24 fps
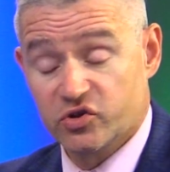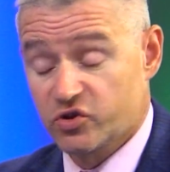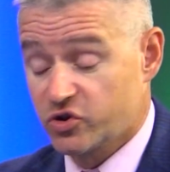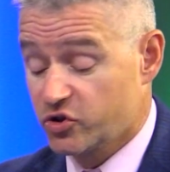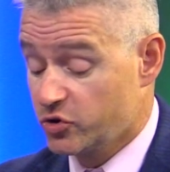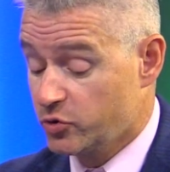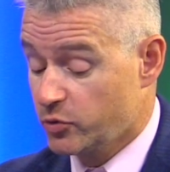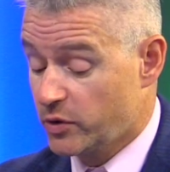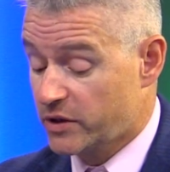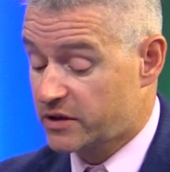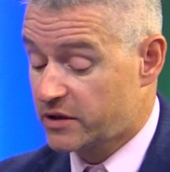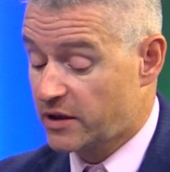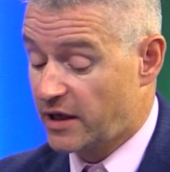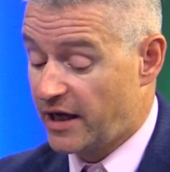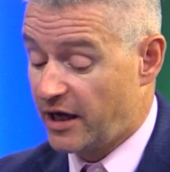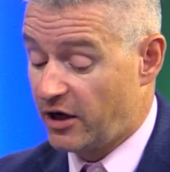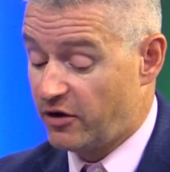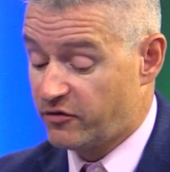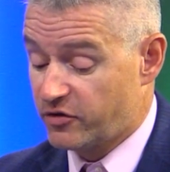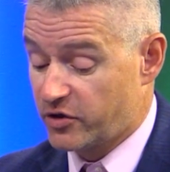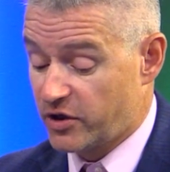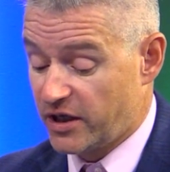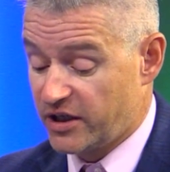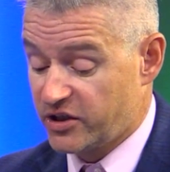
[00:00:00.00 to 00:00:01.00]
two at
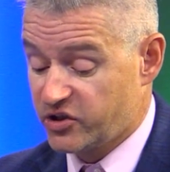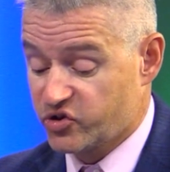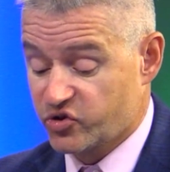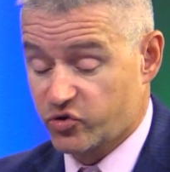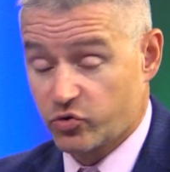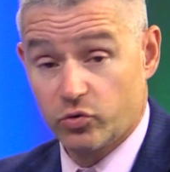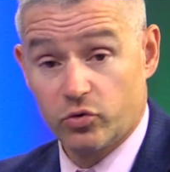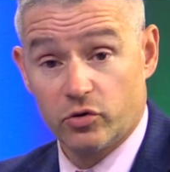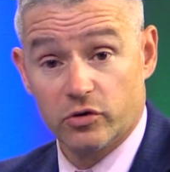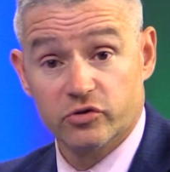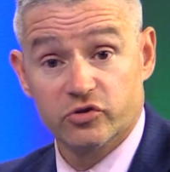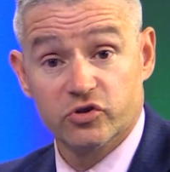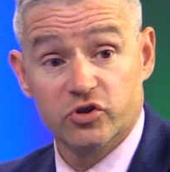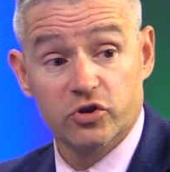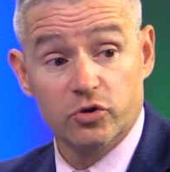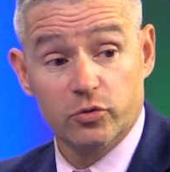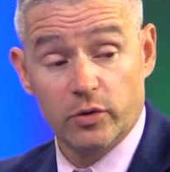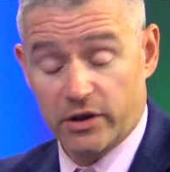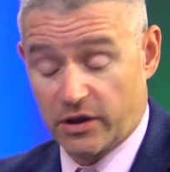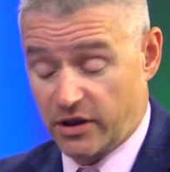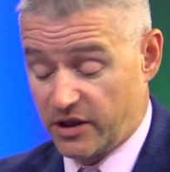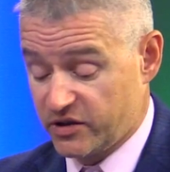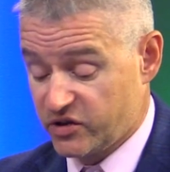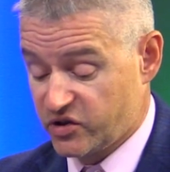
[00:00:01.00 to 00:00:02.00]
Alvirne High School, two
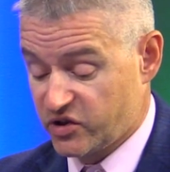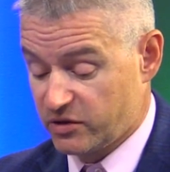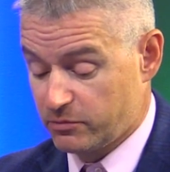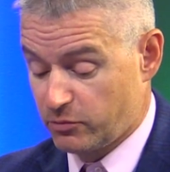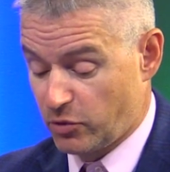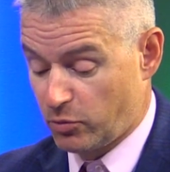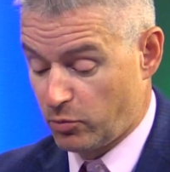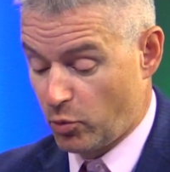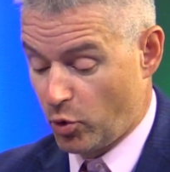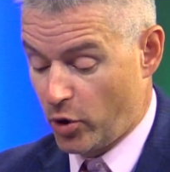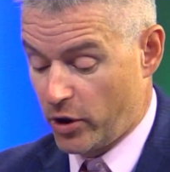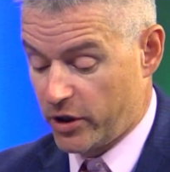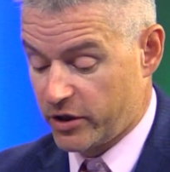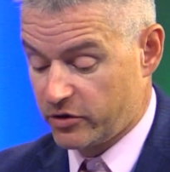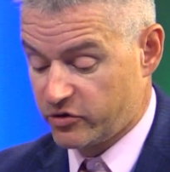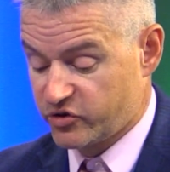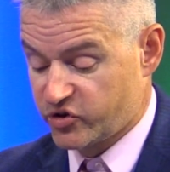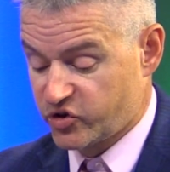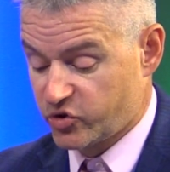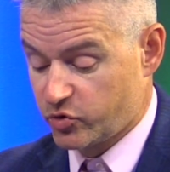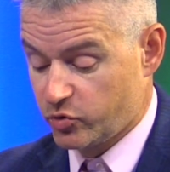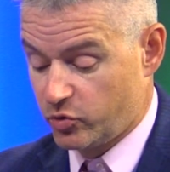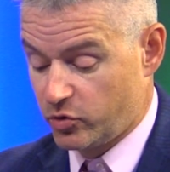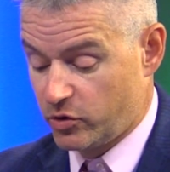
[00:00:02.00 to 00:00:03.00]
at Hudson Memorial
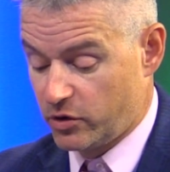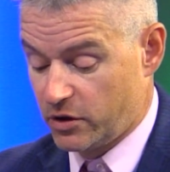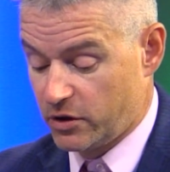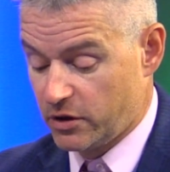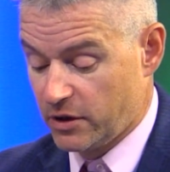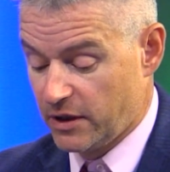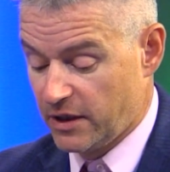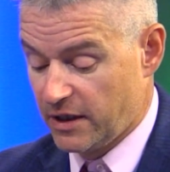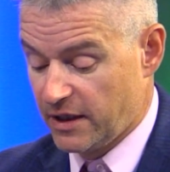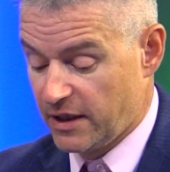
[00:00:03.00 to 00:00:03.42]
School.